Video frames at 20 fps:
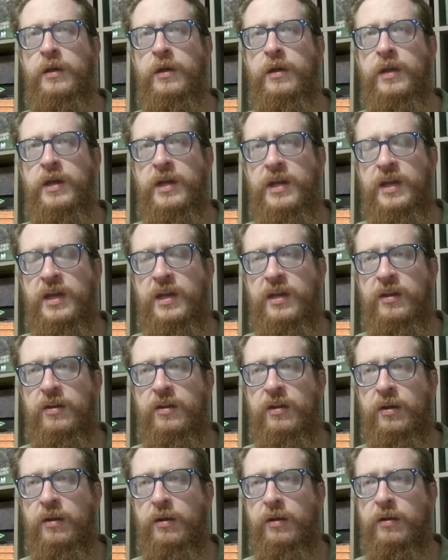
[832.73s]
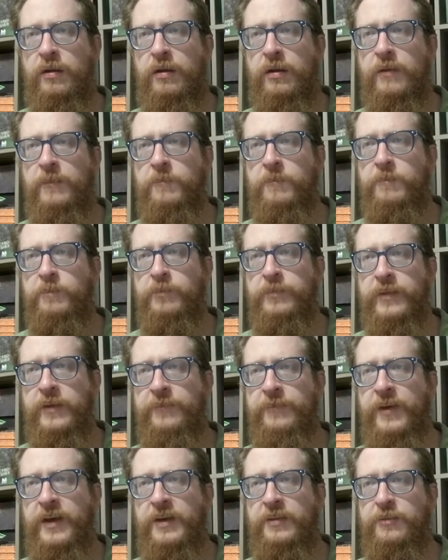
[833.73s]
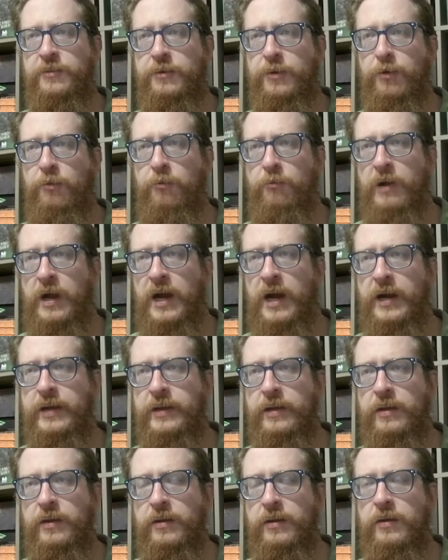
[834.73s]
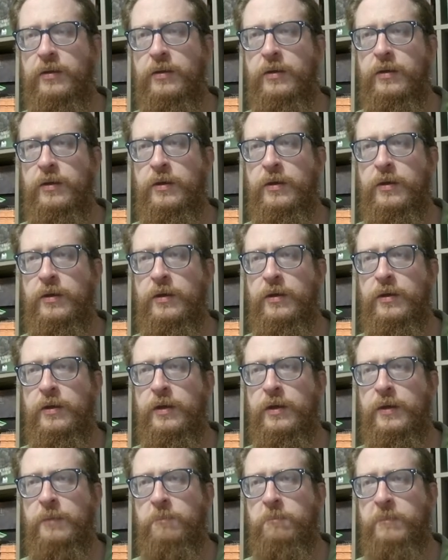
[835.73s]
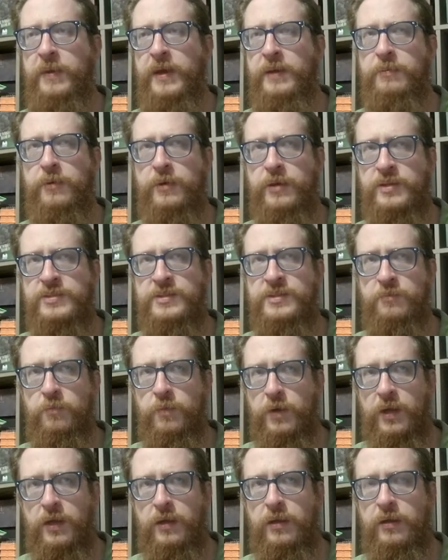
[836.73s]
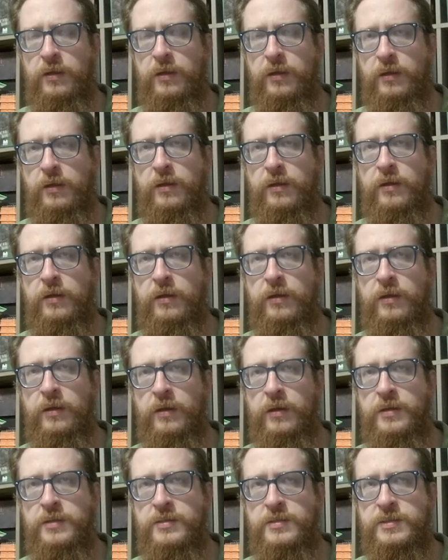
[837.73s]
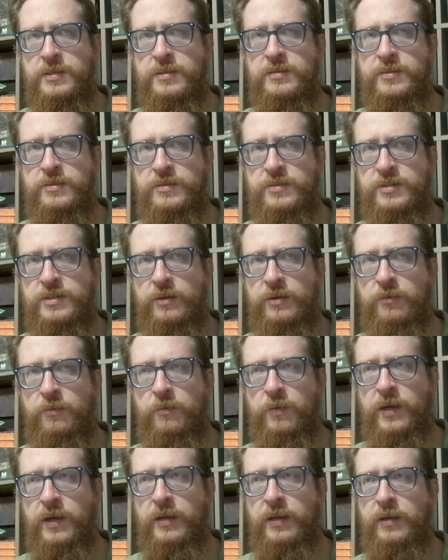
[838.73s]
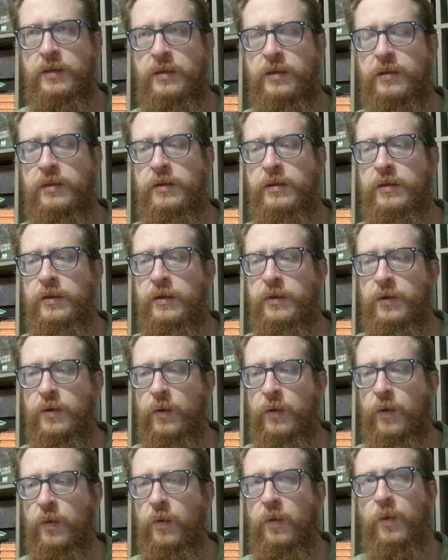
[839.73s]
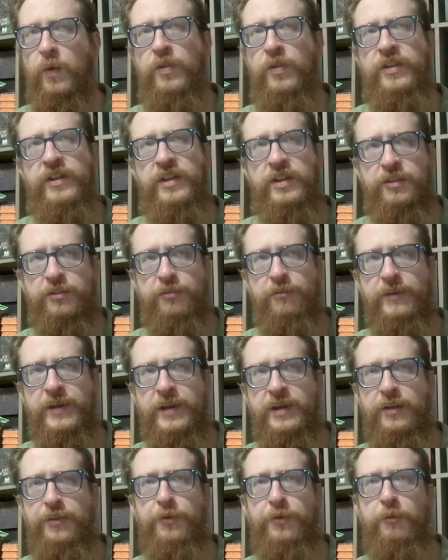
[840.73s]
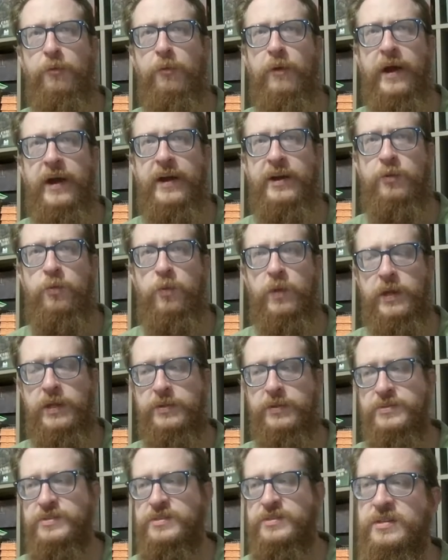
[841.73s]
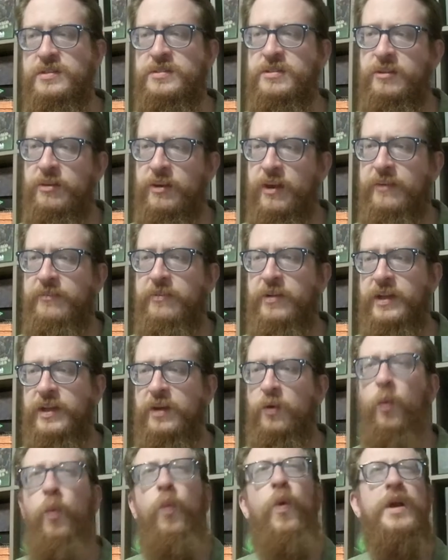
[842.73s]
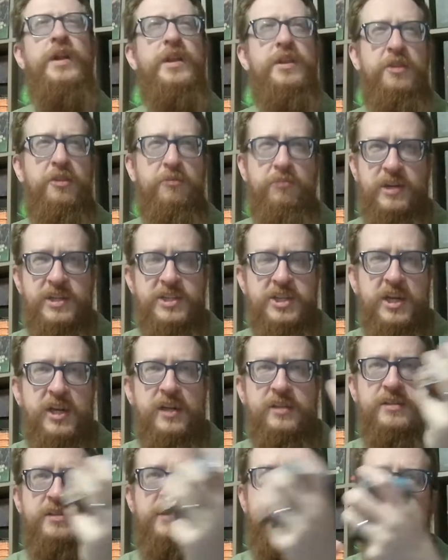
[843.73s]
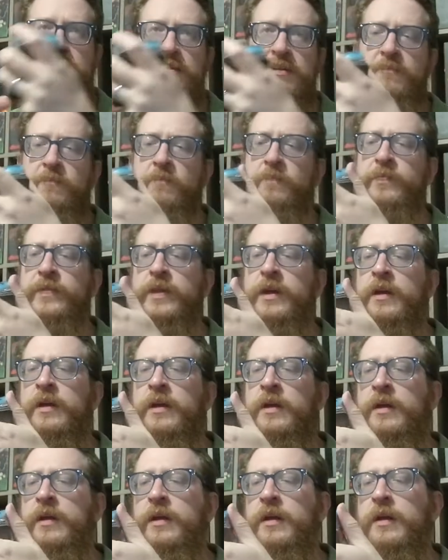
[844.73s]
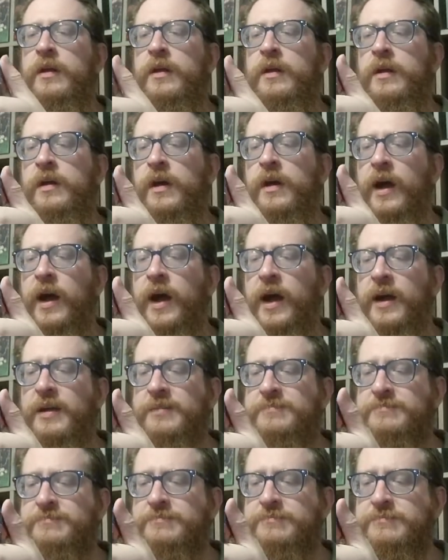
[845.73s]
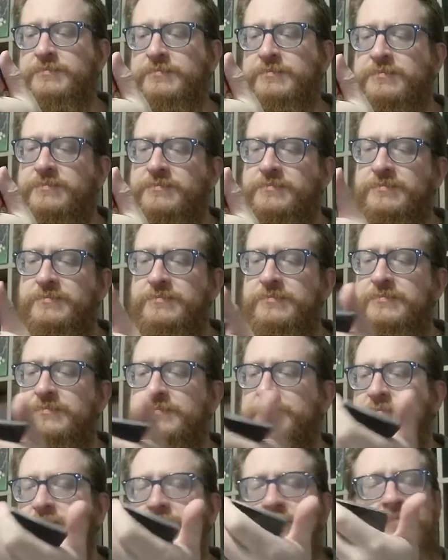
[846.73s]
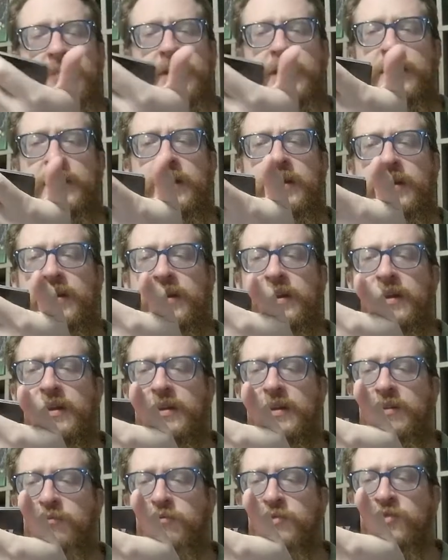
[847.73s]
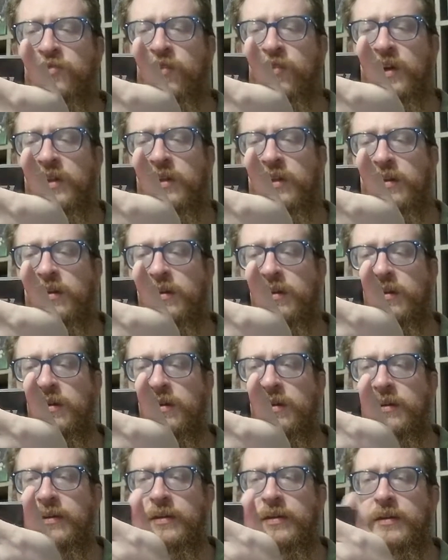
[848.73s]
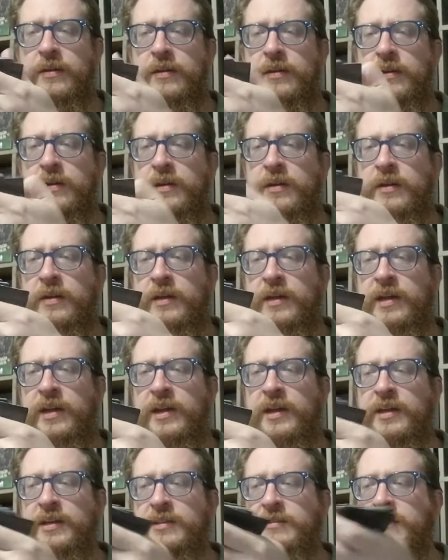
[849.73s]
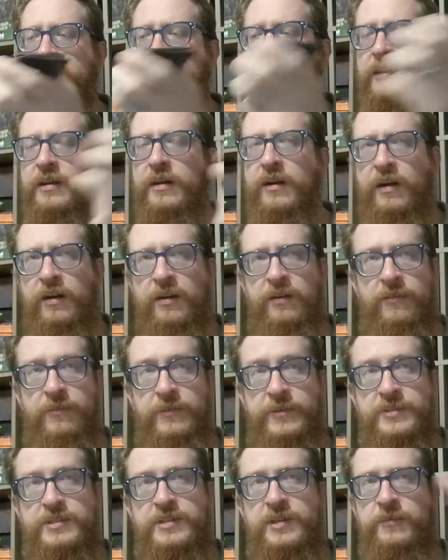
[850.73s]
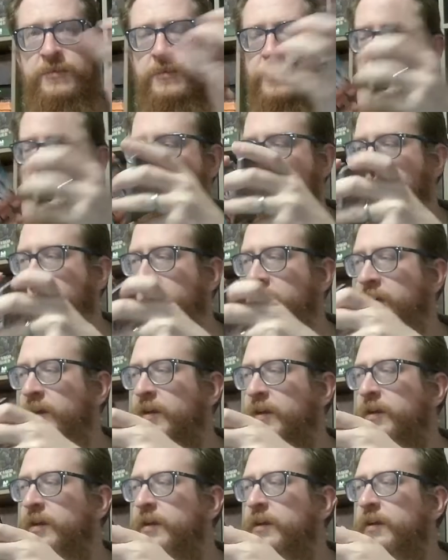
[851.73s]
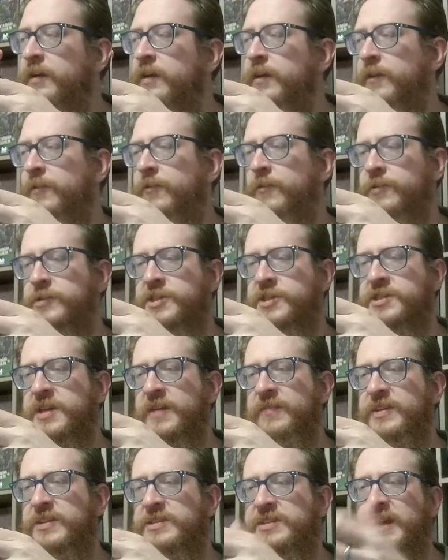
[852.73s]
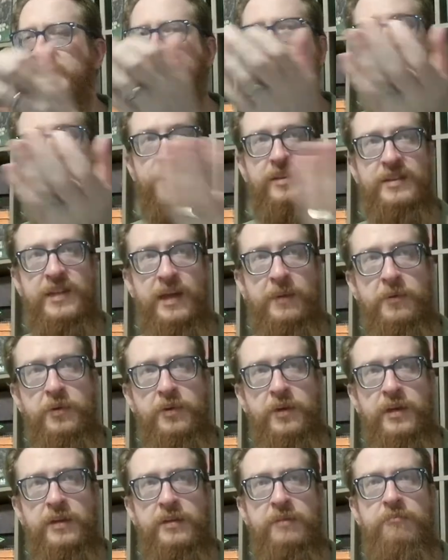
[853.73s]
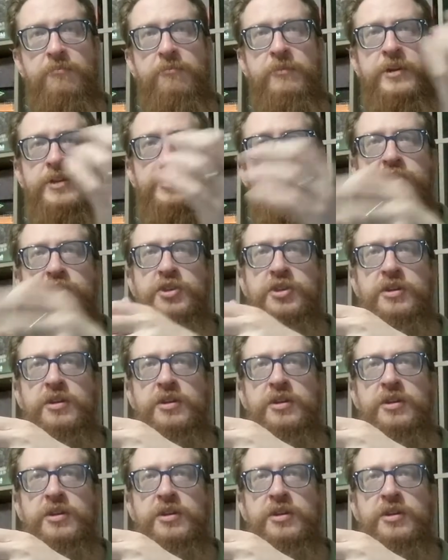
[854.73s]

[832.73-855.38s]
Here, if I throw rock, paper doesn't win, scissors don't win, only throwing another rock wins. you have like a 1 in 3 chance. But it was fun. And all of this stuff was free for just having sat down and demoed it, which